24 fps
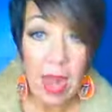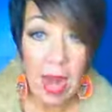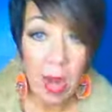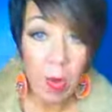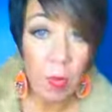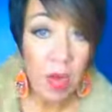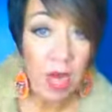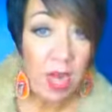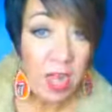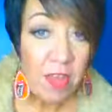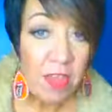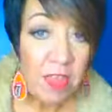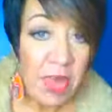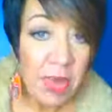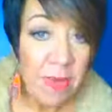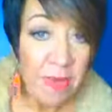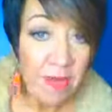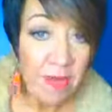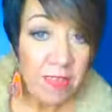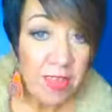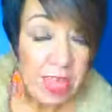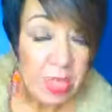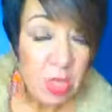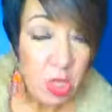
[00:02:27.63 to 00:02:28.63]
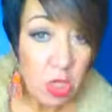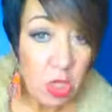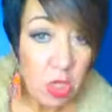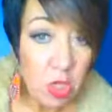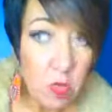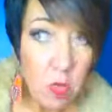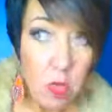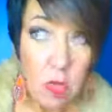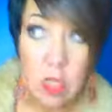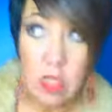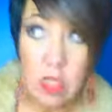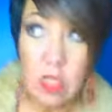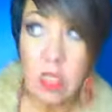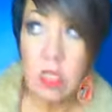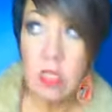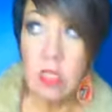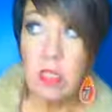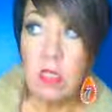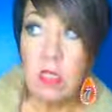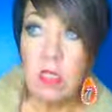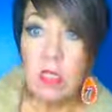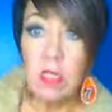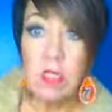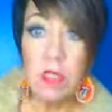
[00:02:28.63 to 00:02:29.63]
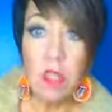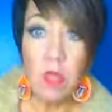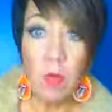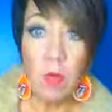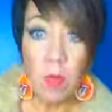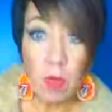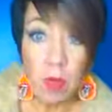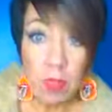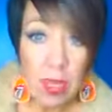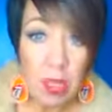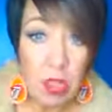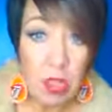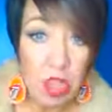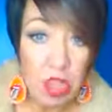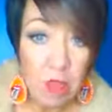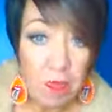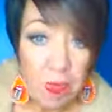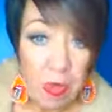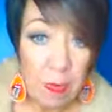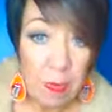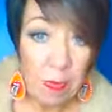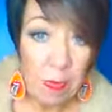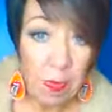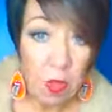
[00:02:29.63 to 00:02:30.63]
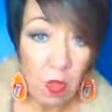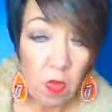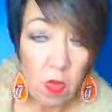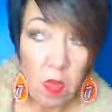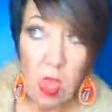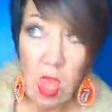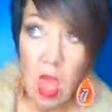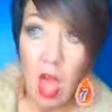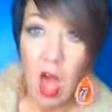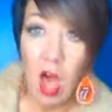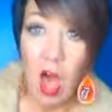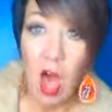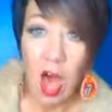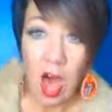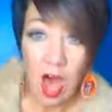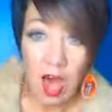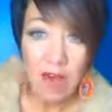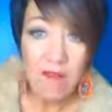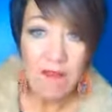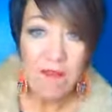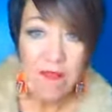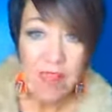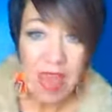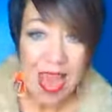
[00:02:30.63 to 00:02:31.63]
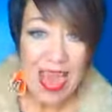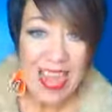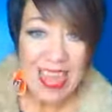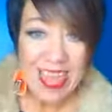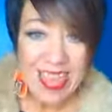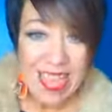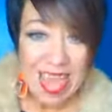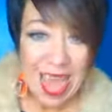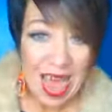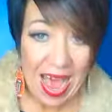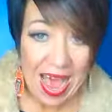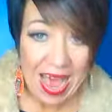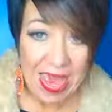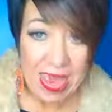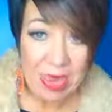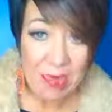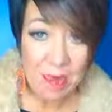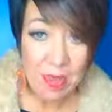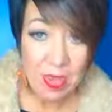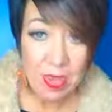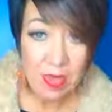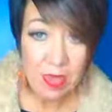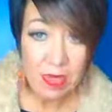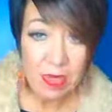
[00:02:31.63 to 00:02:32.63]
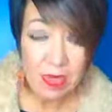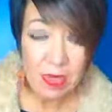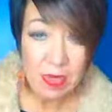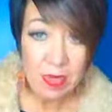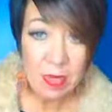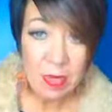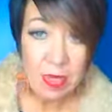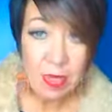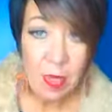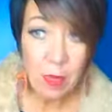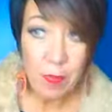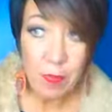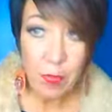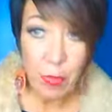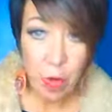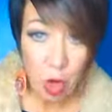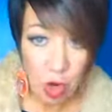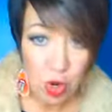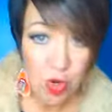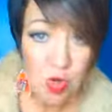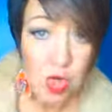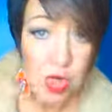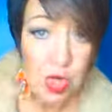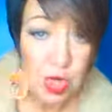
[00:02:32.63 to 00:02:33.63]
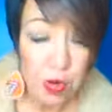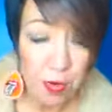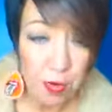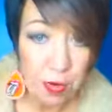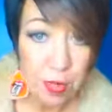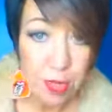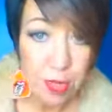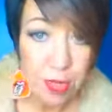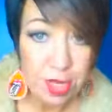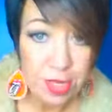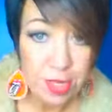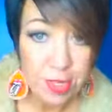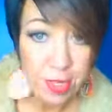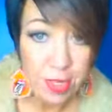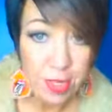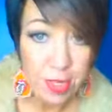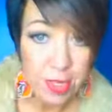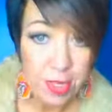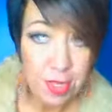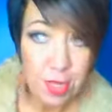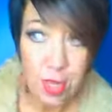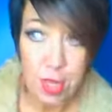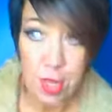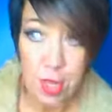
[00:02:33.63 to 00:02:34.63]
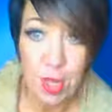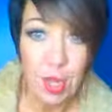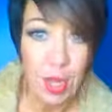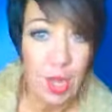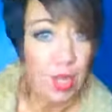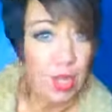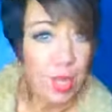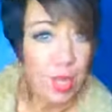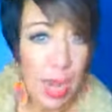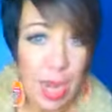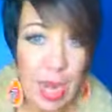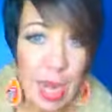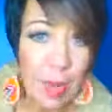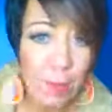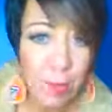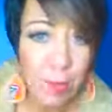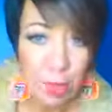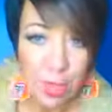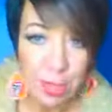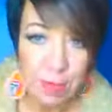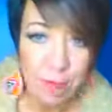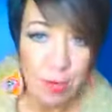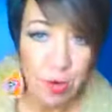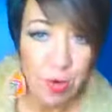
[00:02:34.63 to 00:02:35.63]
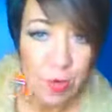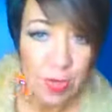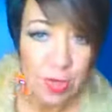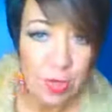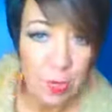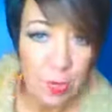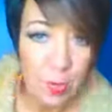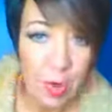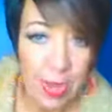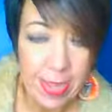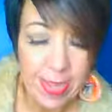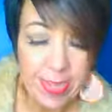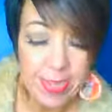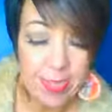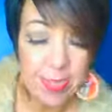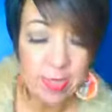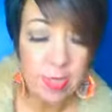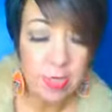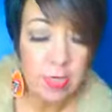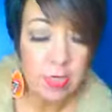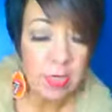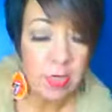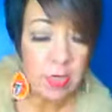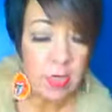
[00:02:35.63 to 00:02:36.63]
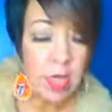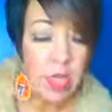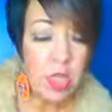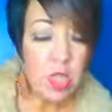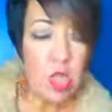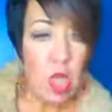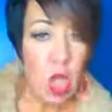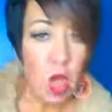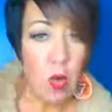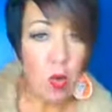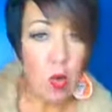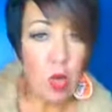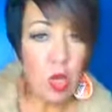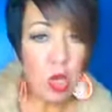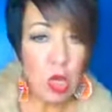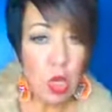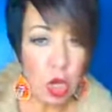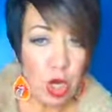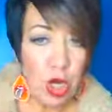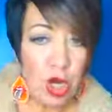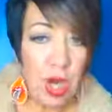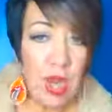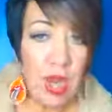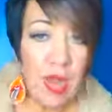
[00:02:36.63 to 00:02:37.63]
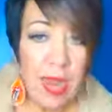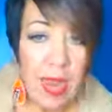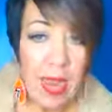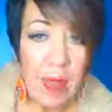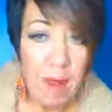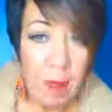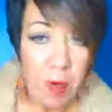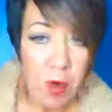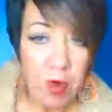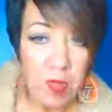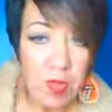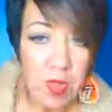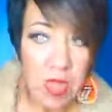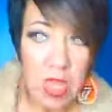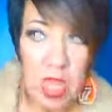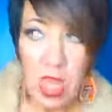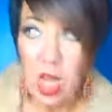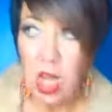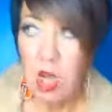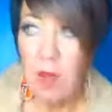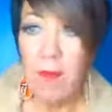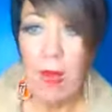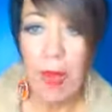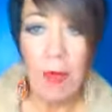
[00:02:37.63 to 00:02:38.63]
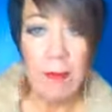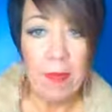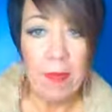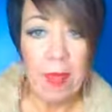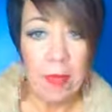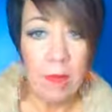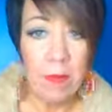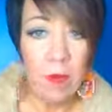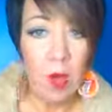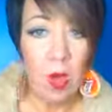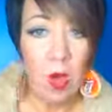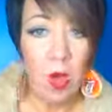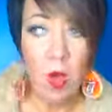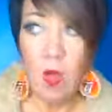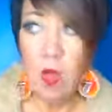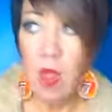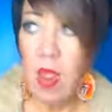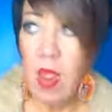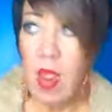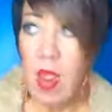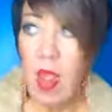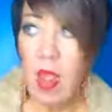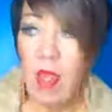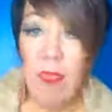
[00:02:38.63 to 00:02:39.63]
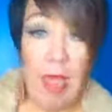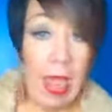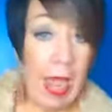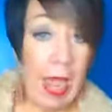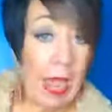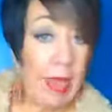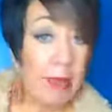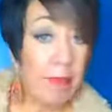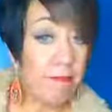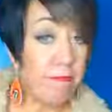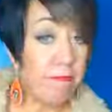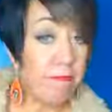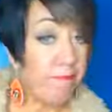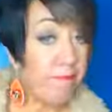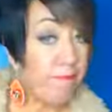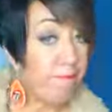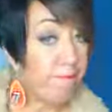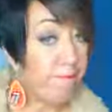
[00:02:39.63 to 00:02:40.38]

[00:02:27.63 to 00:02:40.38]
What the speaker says: And I want you to think about this too. The religious people of that time persecuted Jesus because I didn't believe who he was. So you're going to get persecuted by people that,